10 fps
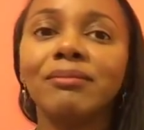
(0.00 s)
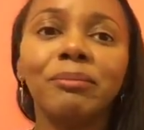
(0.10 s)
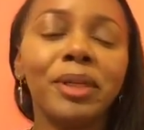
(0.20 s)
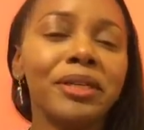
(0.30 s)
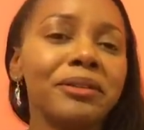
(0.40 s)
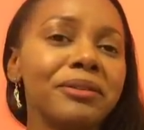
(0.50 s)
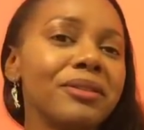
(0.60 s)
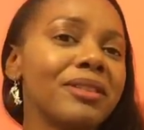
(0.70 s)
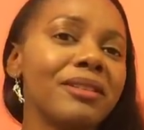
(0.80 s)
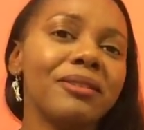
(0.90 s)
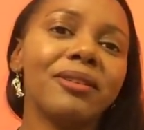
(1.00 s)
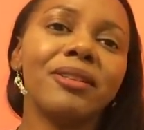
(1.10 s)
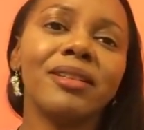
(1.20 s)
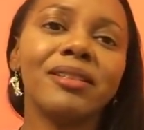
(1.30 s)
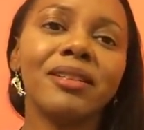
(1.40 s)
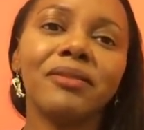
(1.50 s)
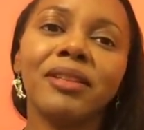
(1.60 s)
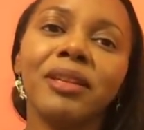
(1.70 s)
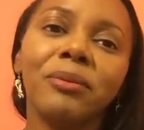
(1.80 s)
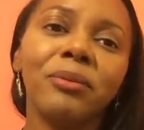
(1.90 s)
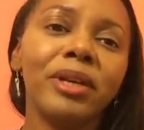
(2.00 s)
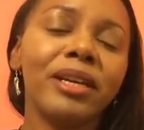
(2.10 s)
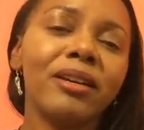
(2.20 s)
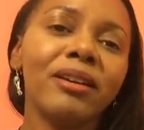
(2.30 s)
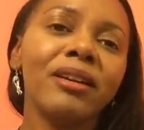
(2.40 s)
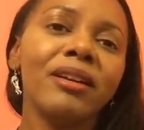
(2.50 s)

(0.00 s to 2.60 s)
bells and all the stuff that they wear